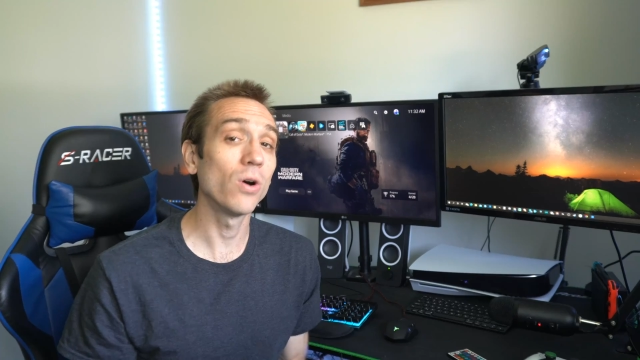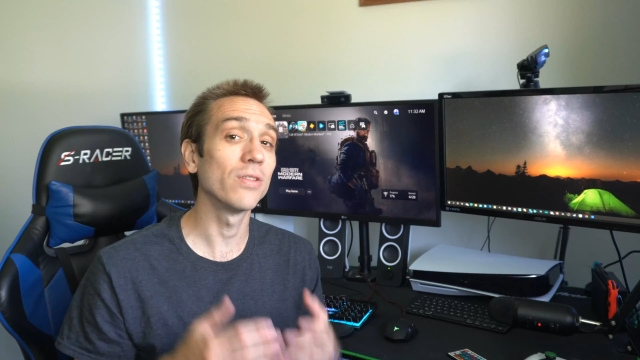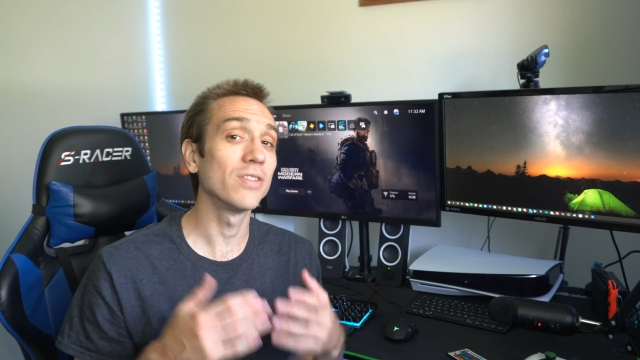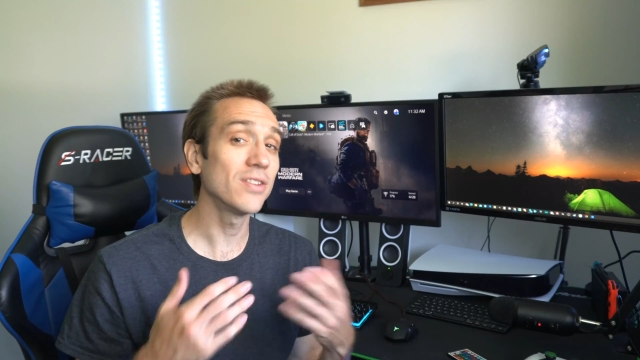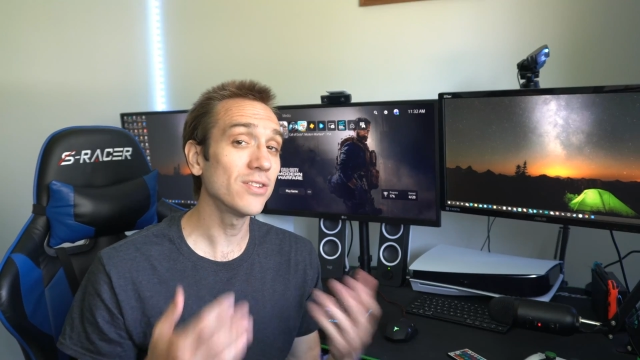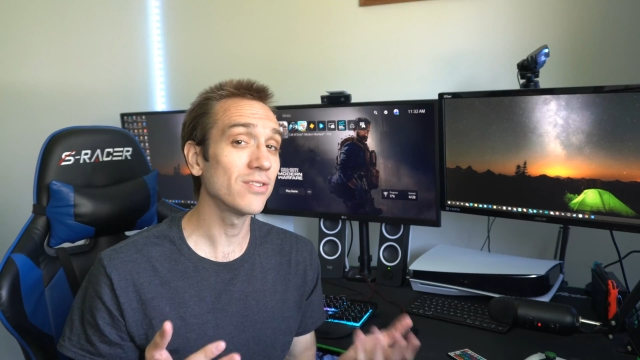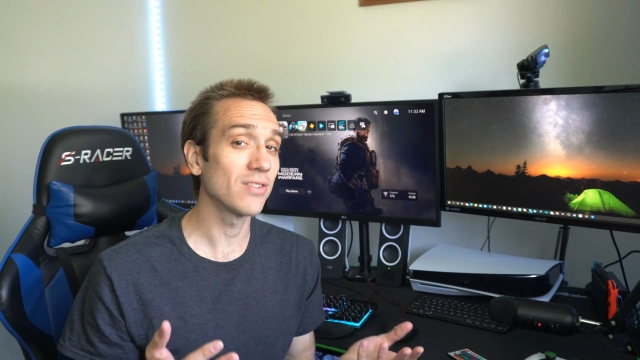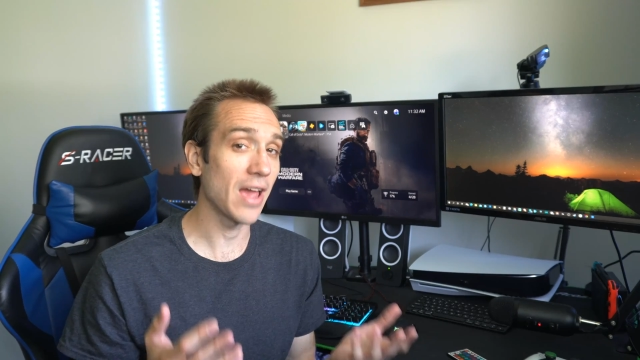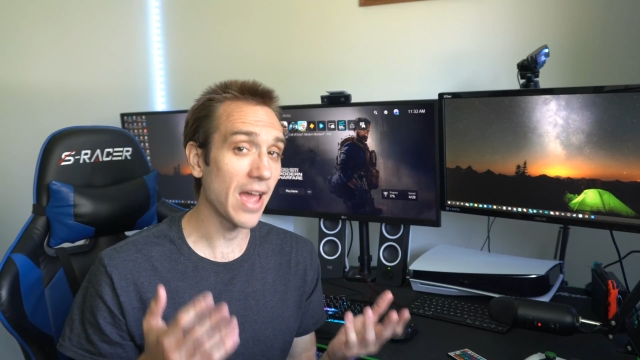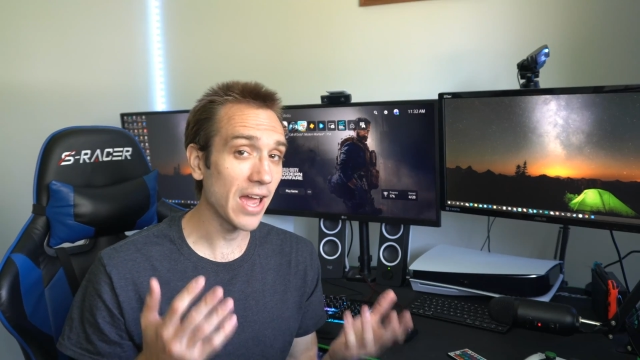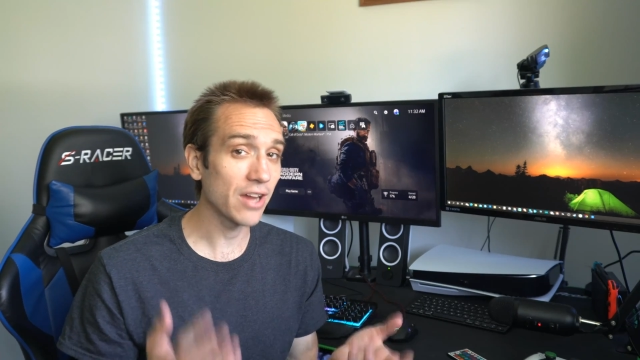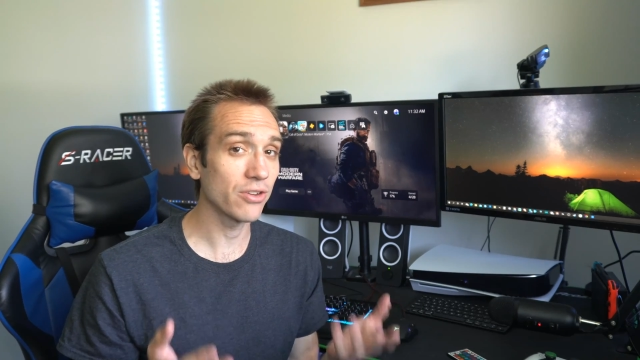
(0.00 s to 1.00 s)
Well, this is
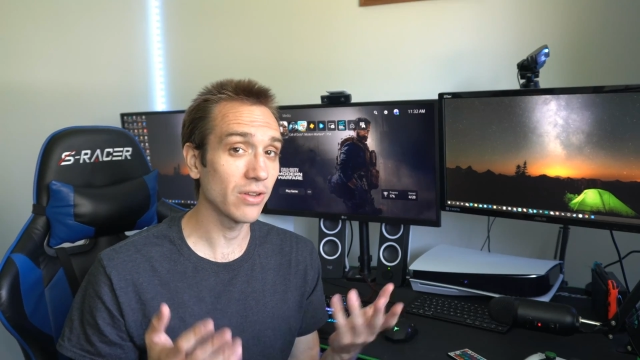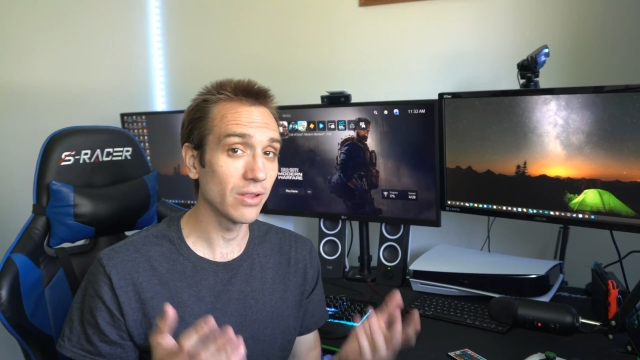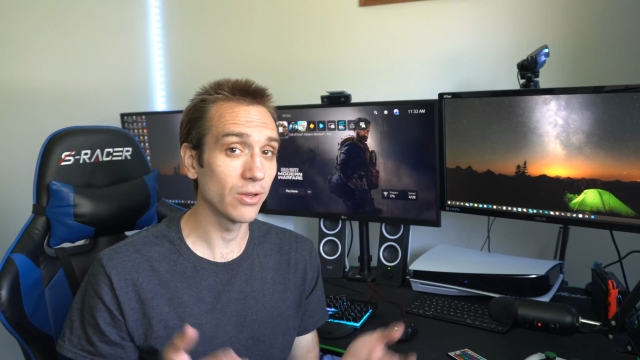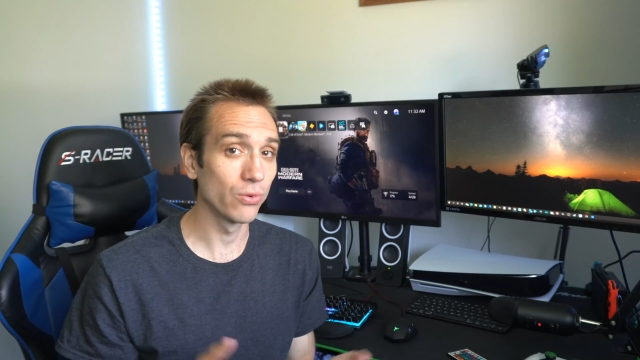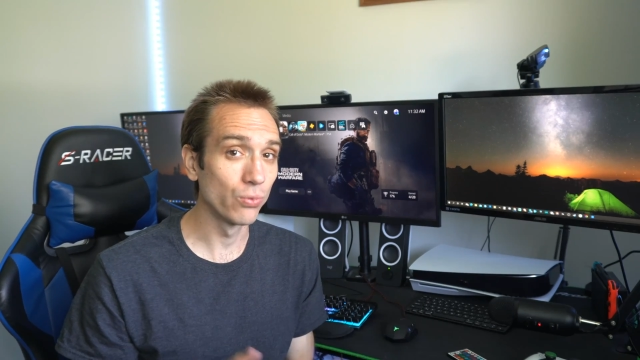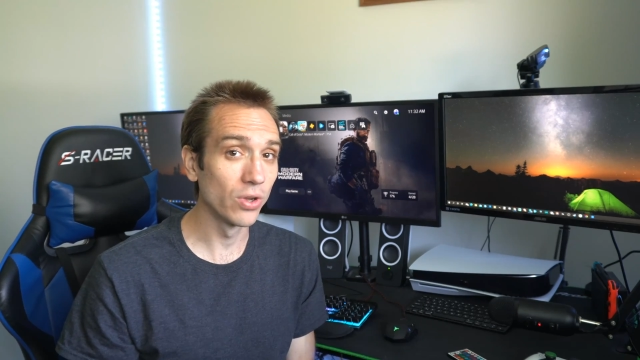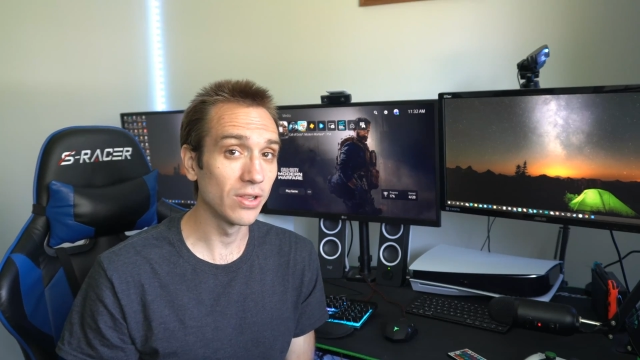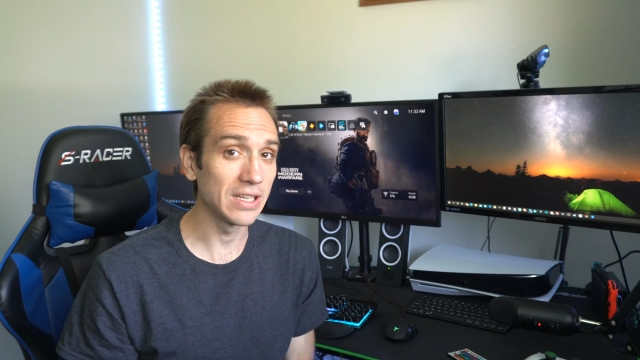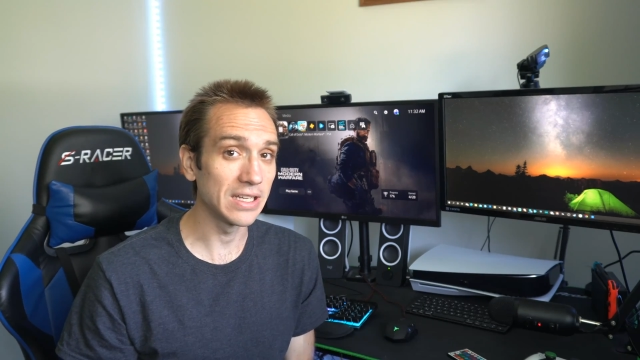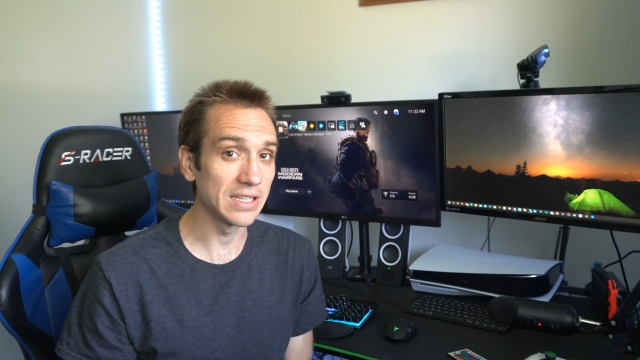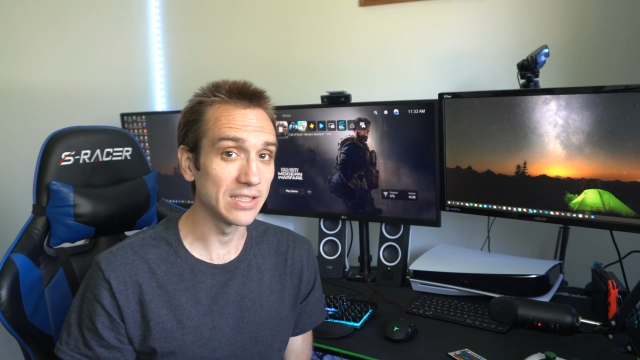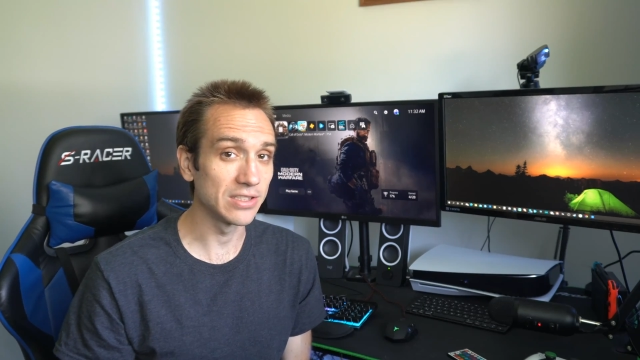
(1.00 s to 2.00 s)
actually really
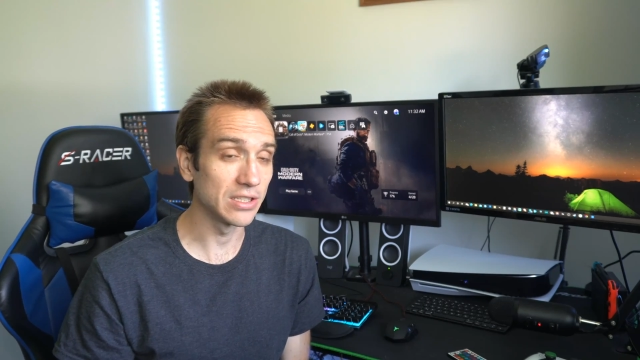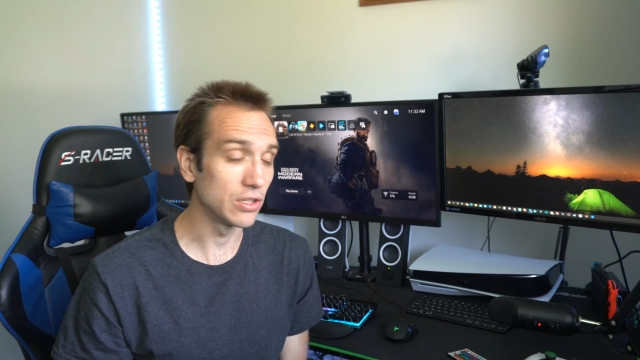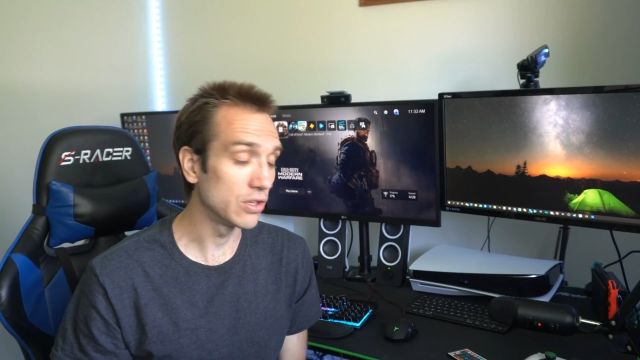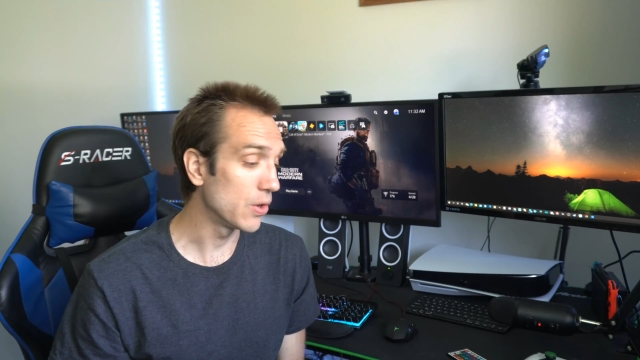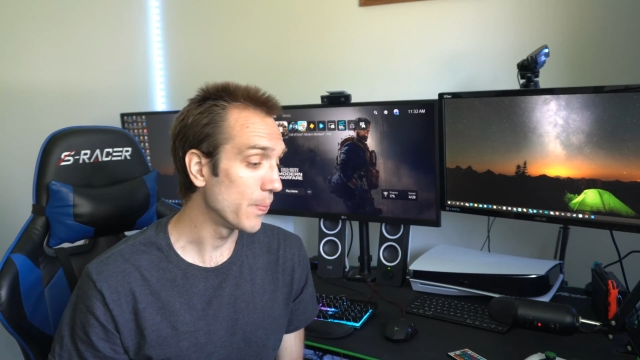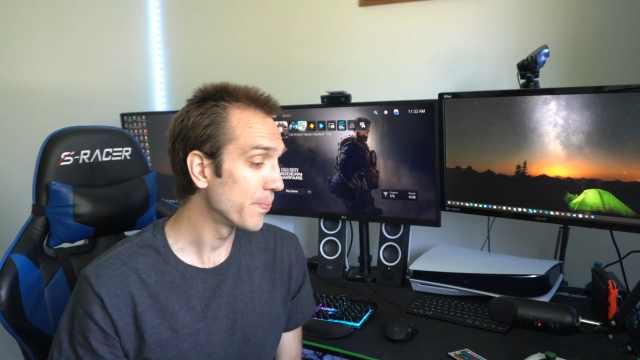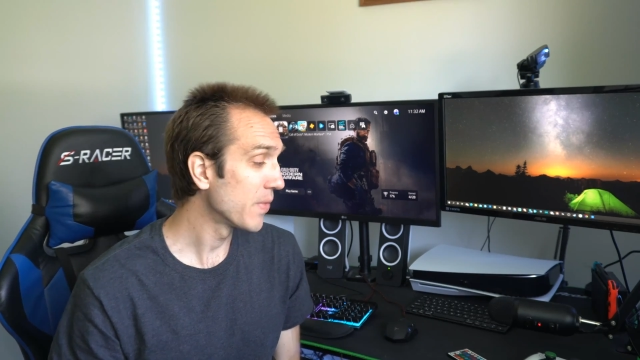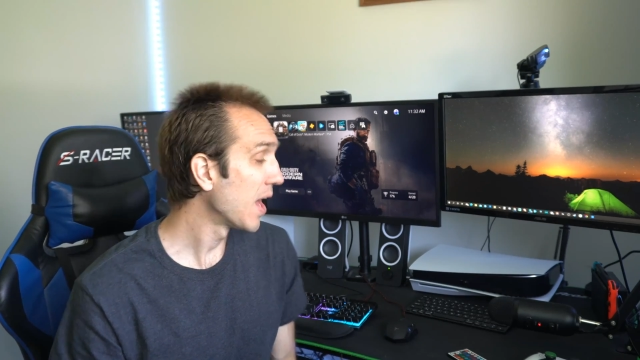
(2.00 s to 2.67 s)
easy to do.